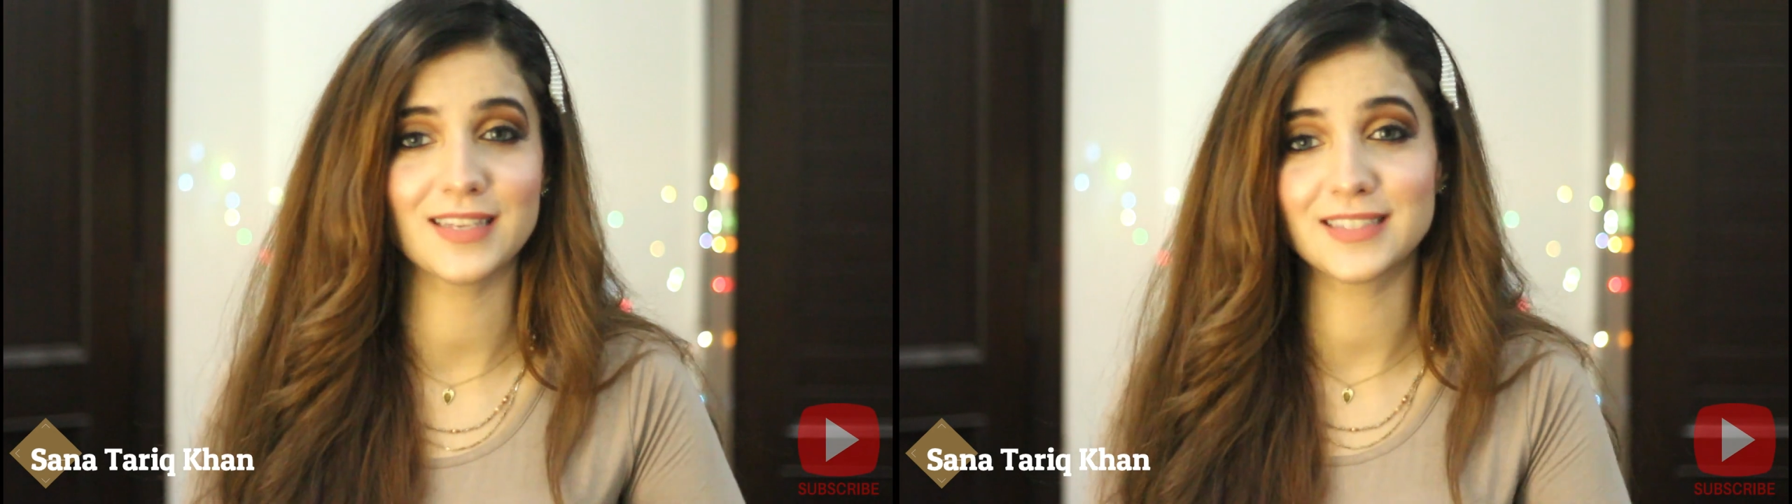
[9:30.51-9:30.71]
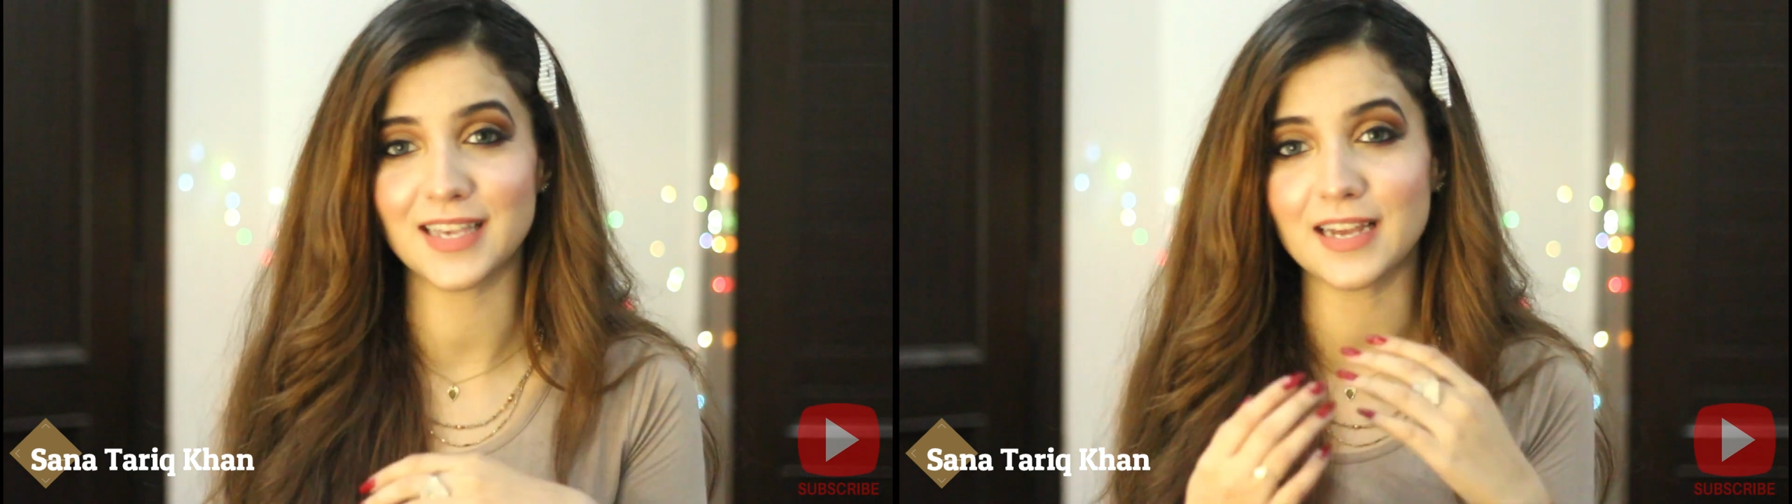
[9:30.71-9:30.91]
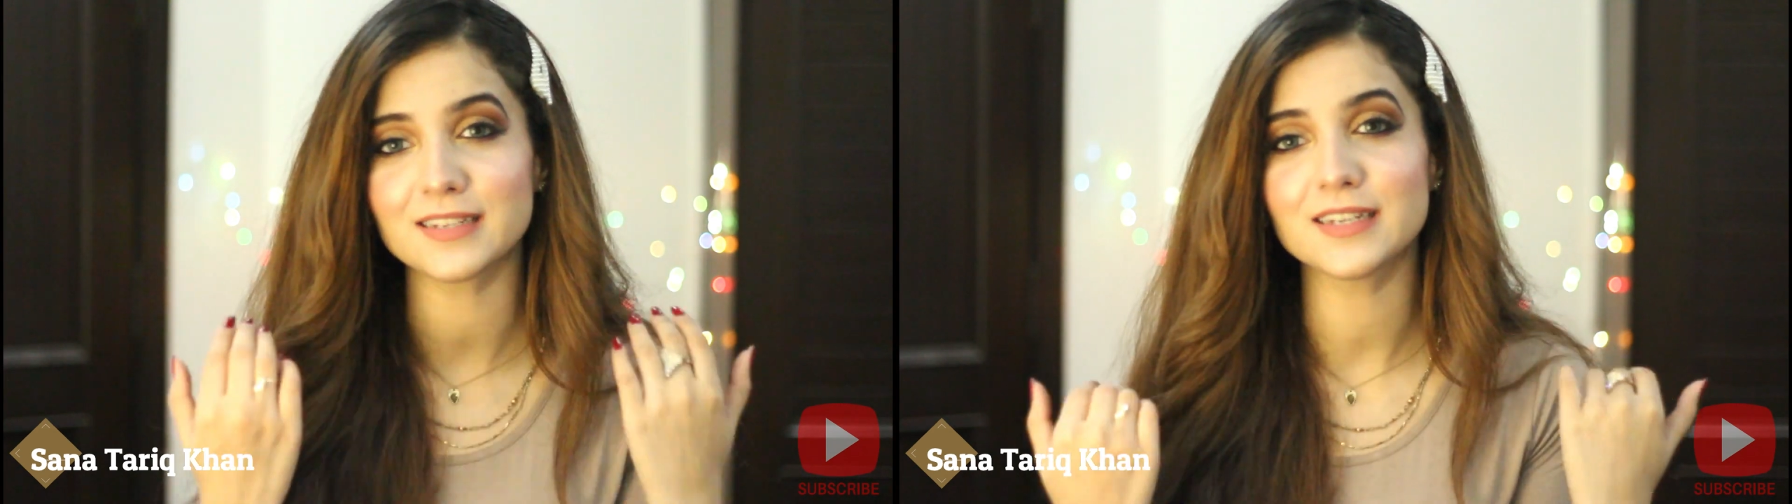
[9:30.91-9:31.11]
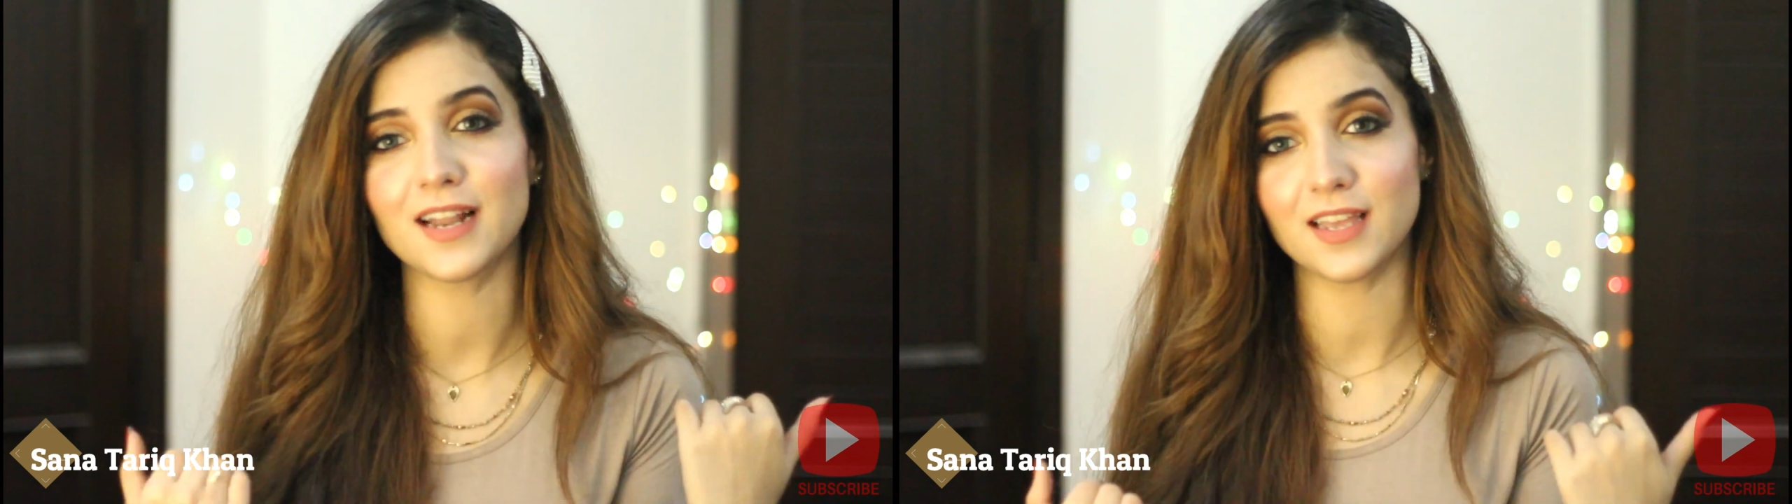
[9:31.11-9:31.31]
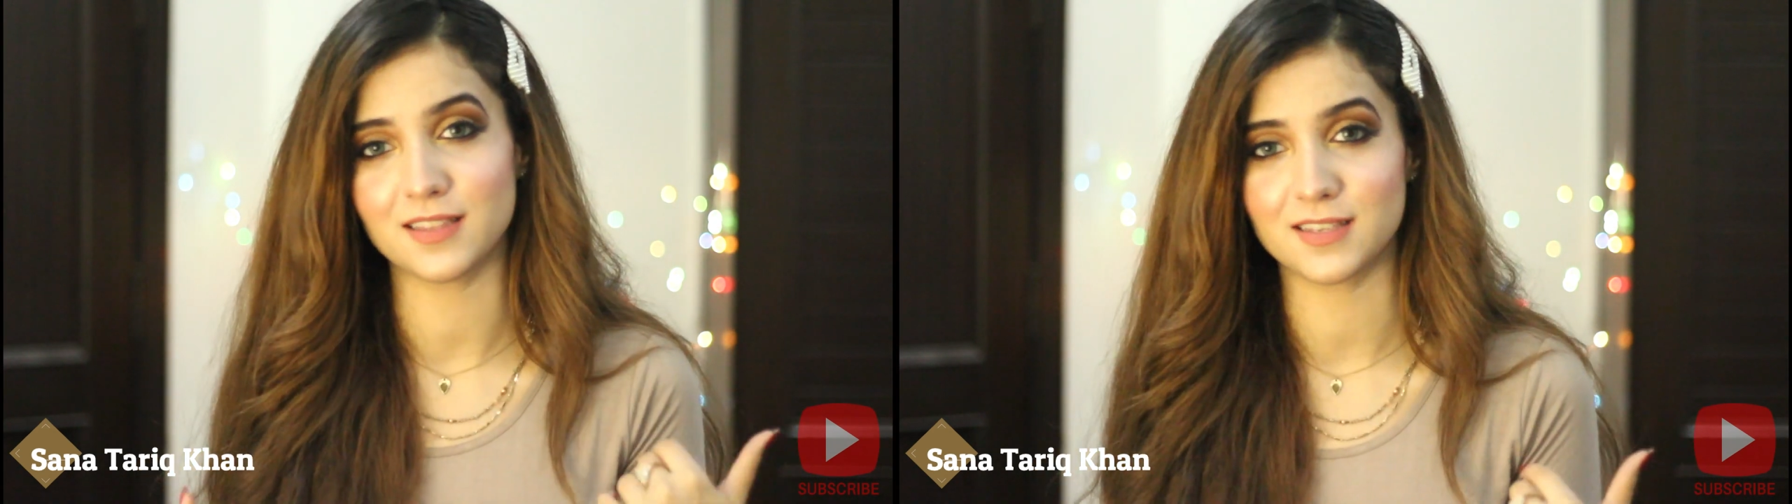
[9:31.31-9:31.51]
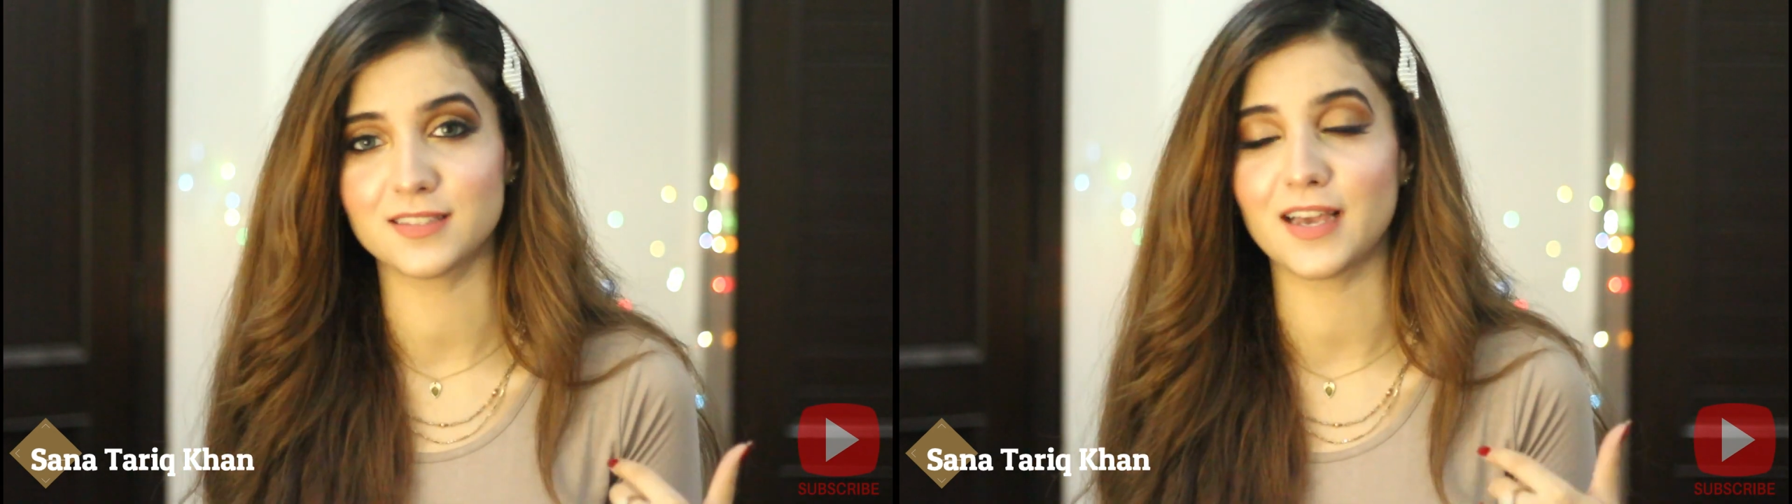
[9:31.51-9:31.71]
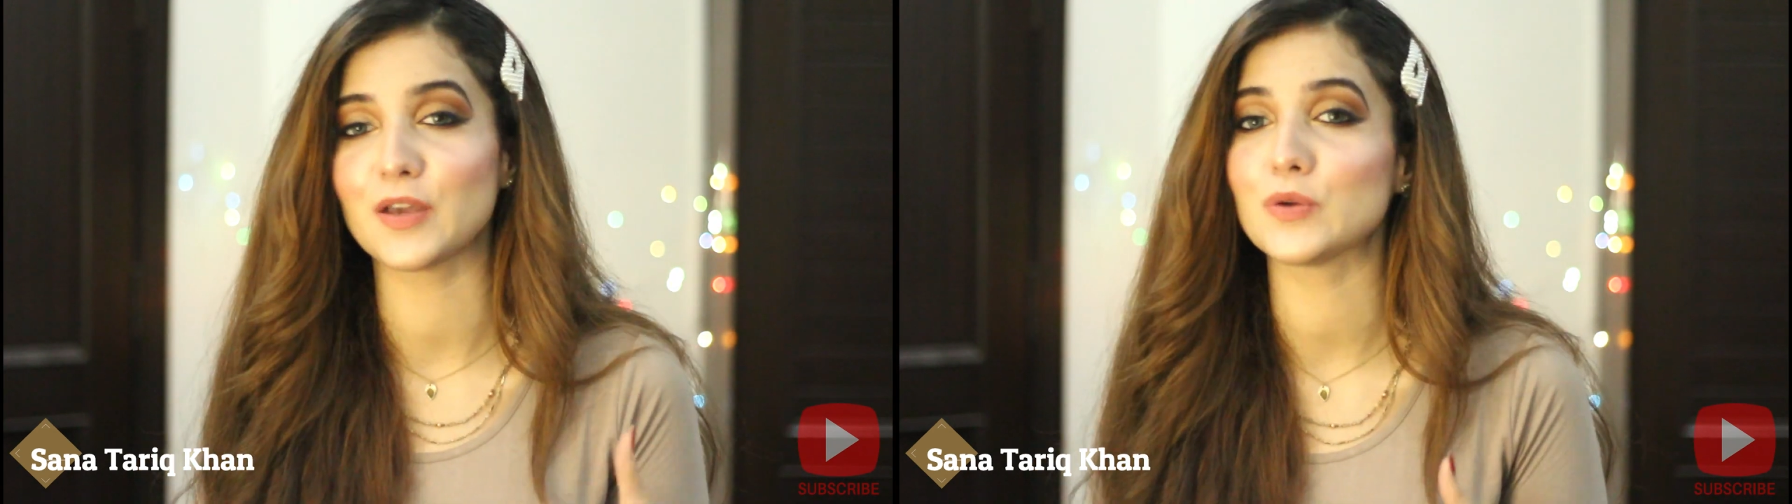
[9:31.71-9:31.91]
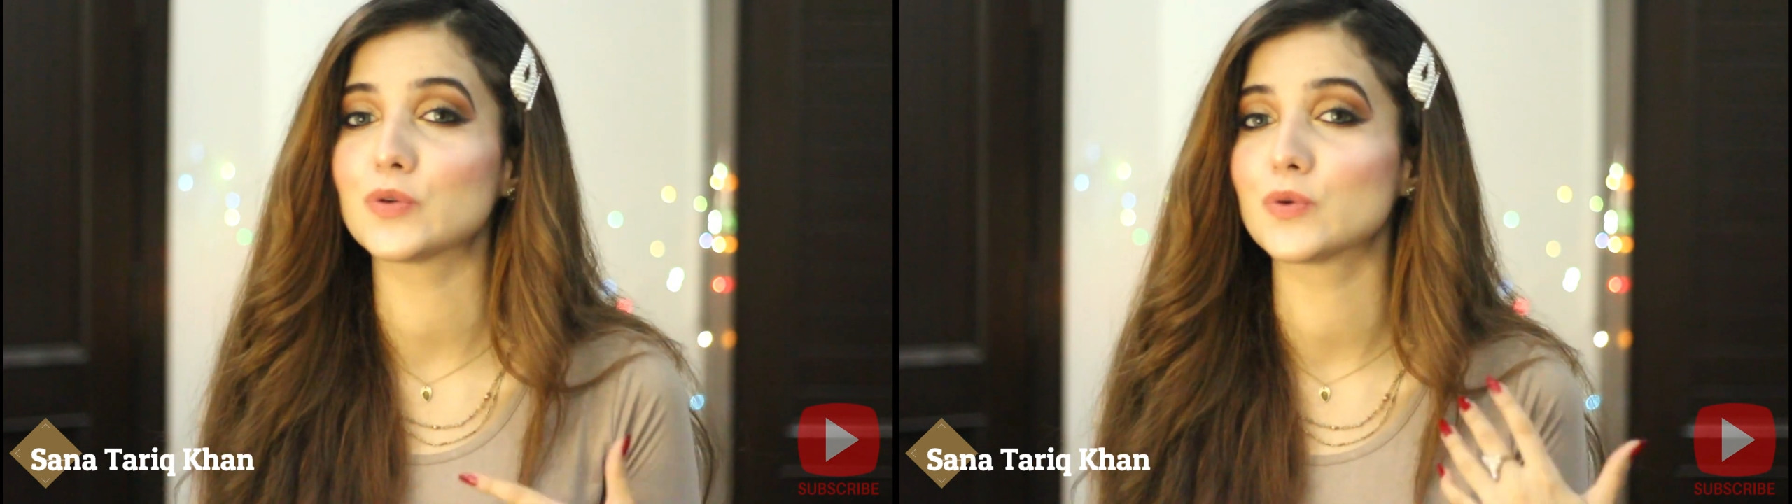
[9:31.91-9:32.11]
Exactly like this, I
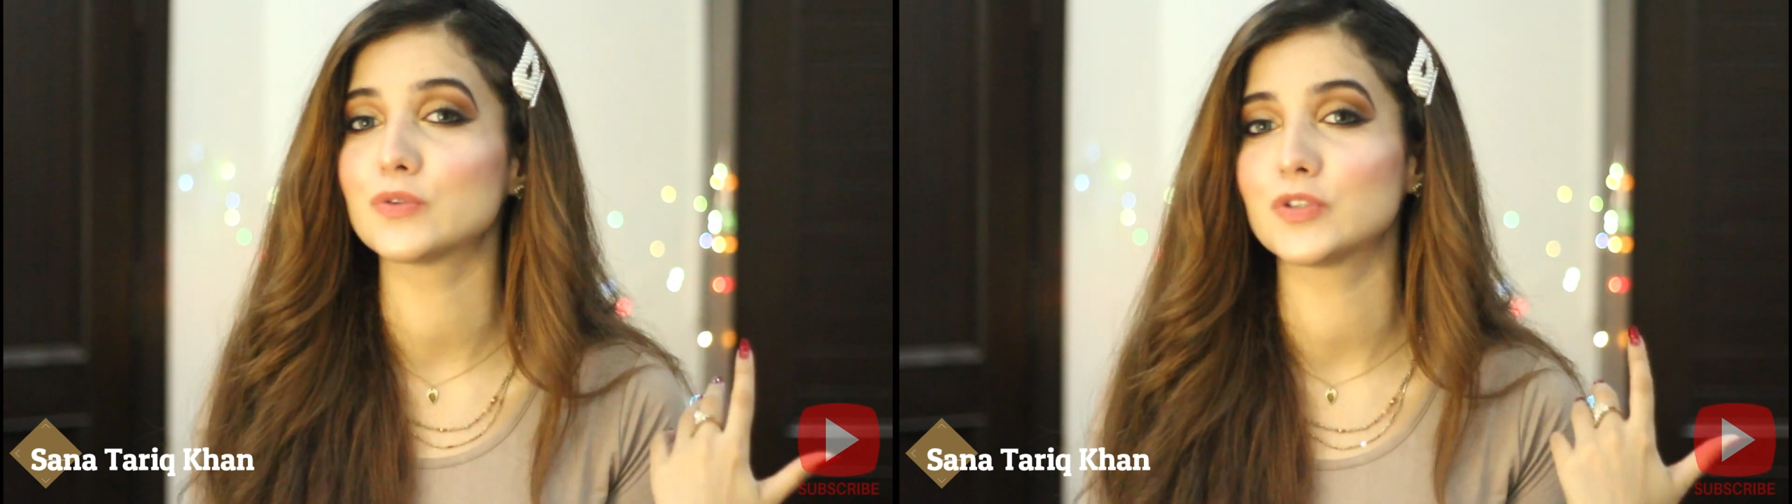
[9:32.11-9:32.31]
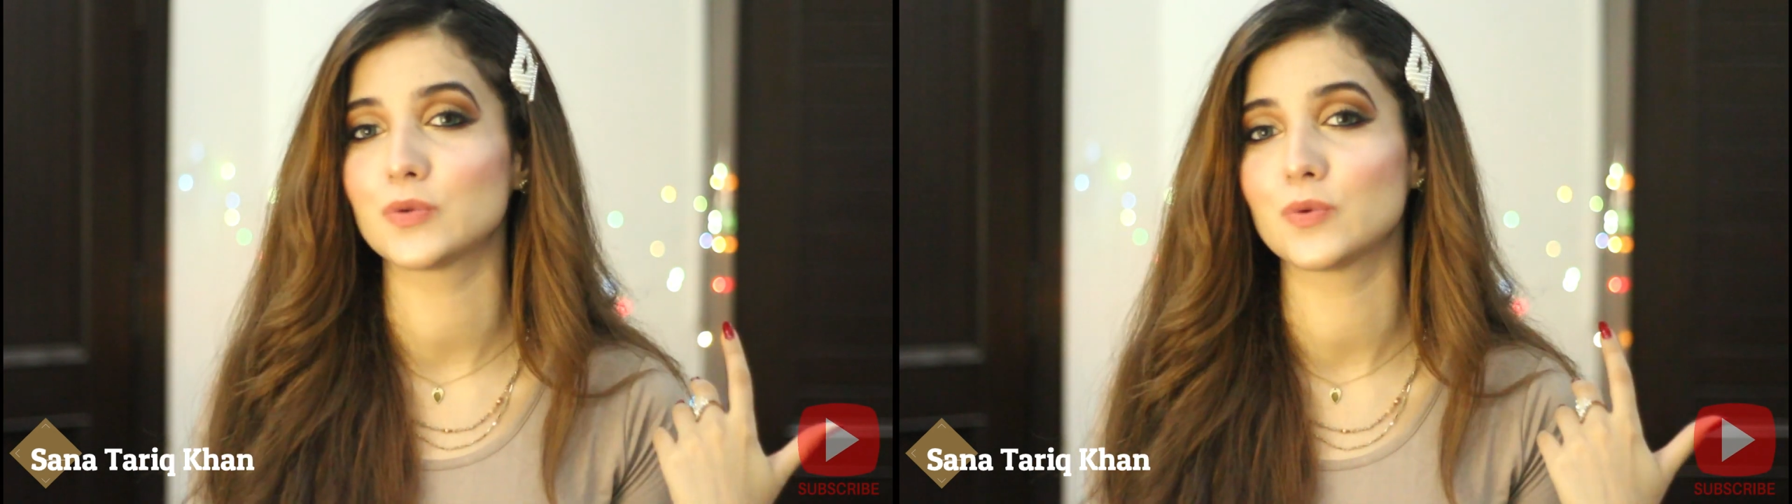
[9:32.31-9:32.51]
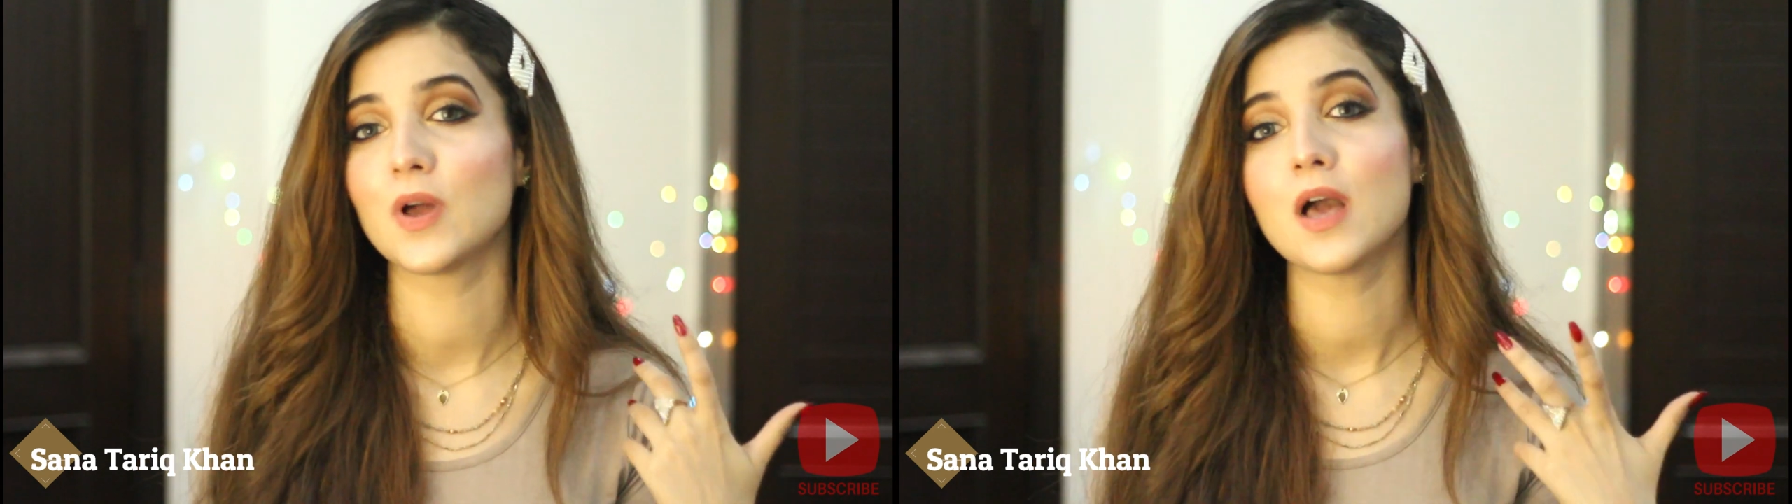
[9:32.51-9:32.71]
could go to